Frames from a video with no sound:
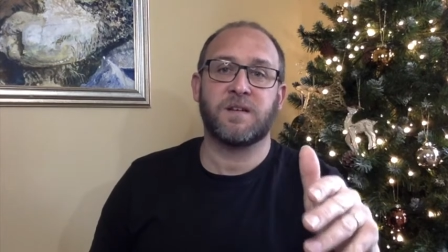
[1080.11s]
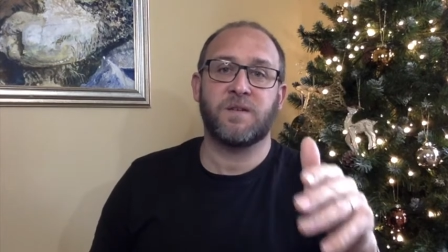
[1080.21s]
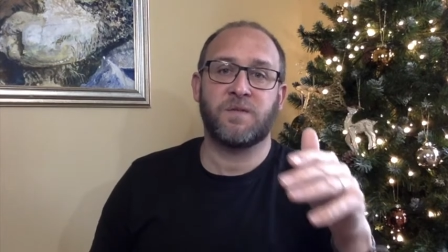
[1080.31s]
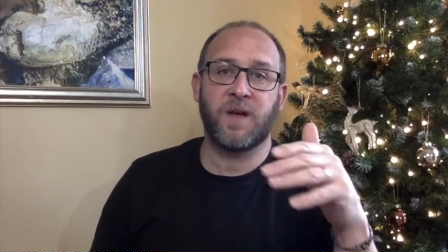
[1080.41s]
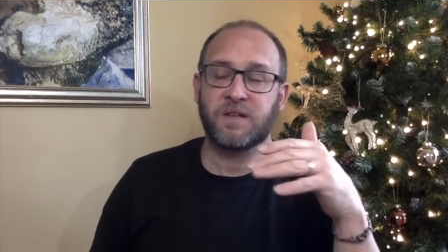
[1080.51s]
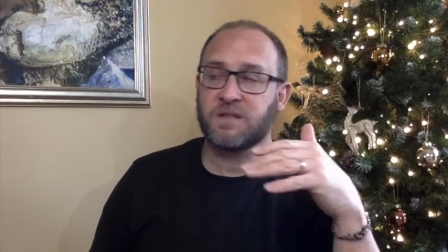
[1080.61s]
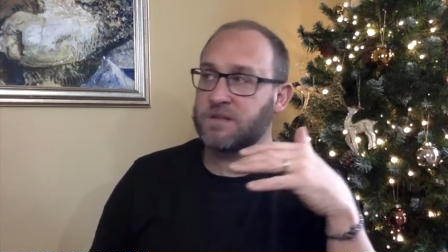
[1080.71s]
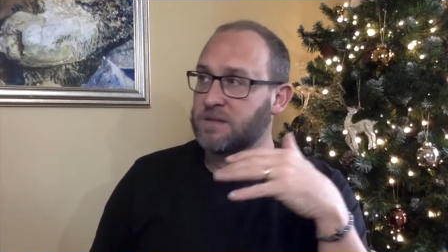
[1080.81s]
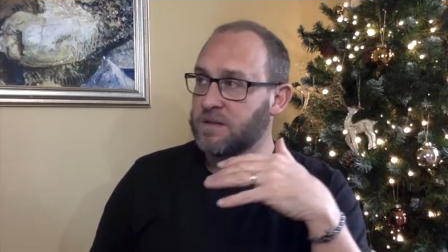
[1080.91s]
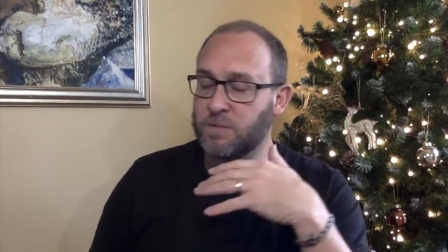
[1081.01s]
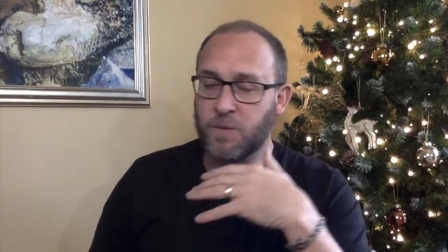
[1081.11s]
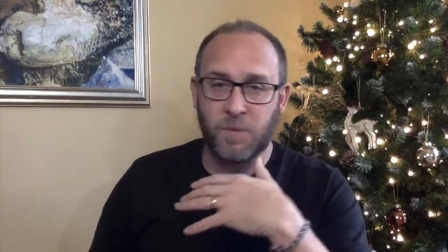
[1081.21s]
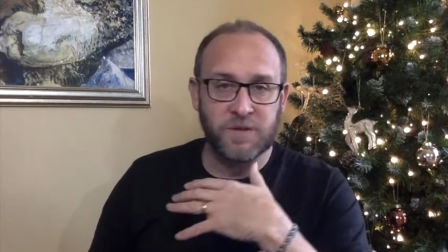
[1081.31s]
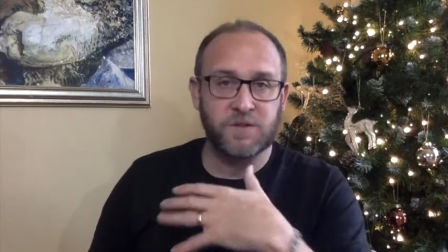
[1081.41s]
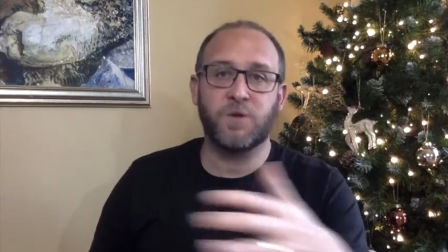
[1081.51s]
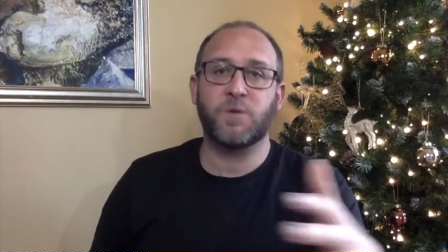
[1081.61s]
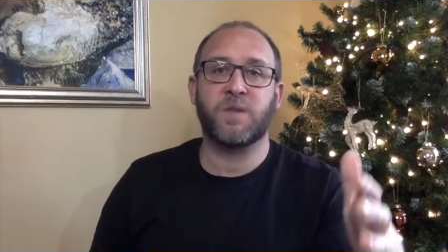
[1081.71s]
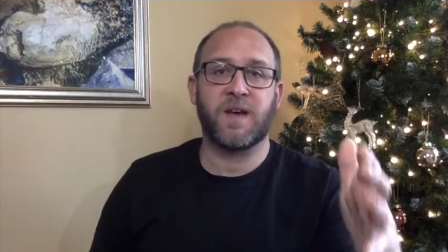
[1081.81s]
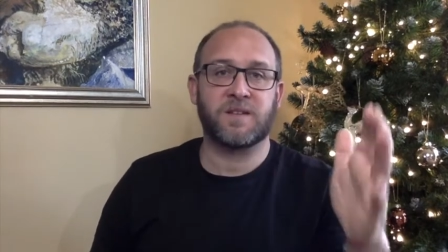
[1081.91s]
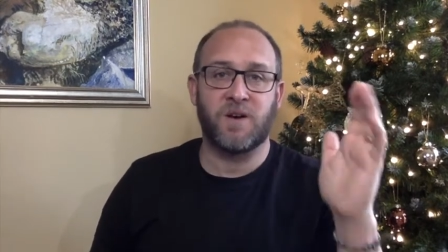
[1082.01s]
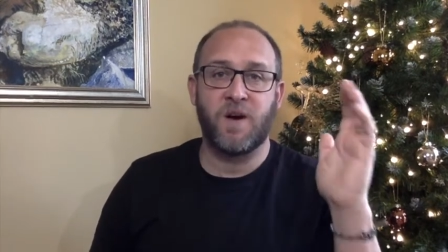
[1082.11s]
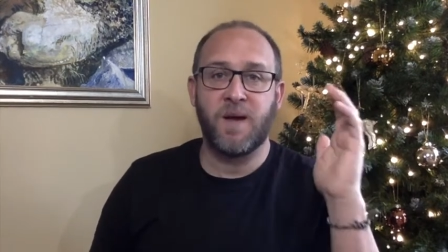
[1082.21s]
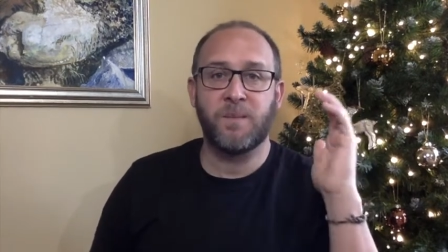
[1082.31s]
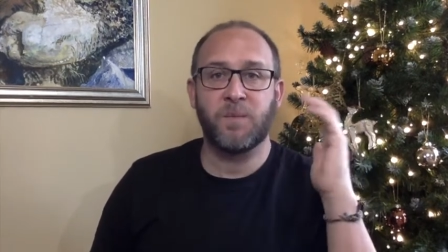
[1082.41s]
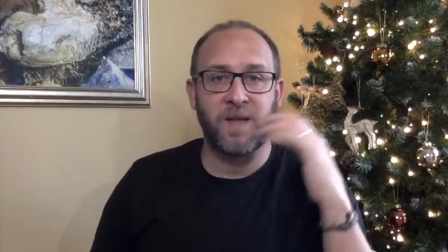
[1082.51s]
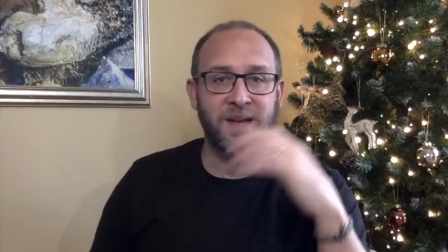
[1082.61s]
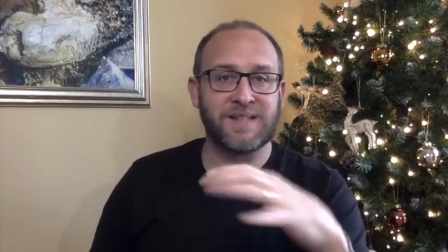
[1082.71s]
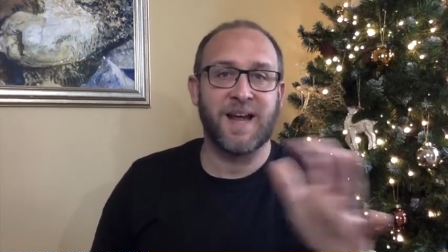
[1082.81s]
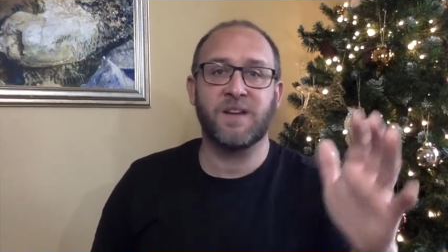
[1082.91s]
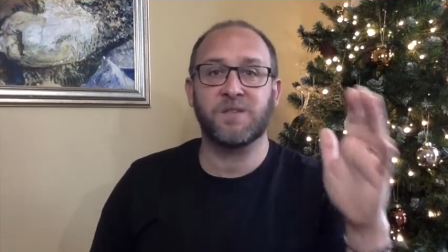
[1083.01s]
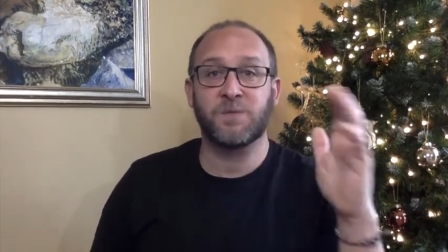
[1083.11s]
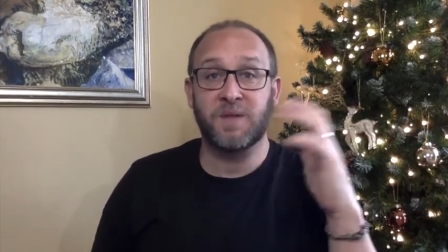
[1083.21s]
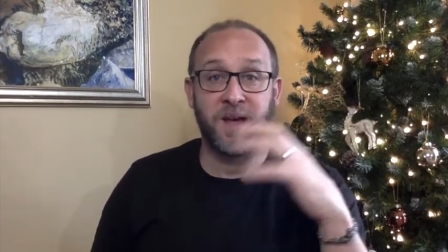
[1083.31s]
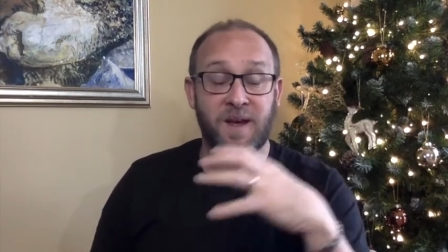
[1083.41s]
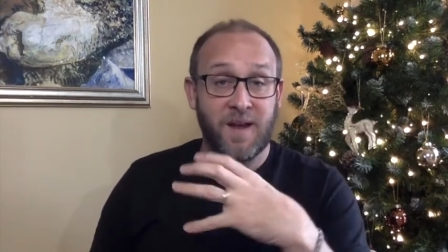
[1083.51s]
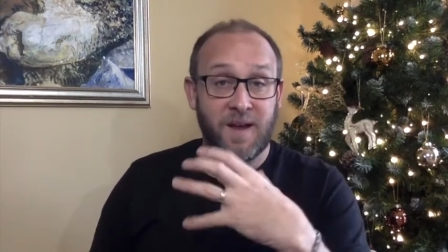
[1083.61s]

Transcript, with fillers: It affects what we do with our time, with our talents, with our,